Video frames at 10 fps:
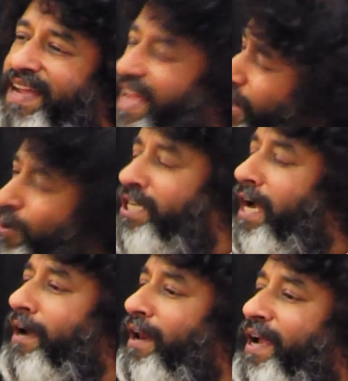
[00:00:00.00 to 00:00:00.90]

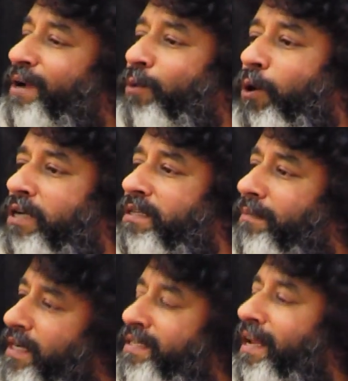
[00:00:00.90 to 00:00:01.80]
Ego-shattering it was,
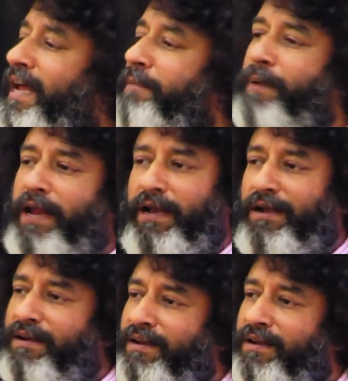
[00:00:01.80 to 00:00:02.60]
but still I prayed.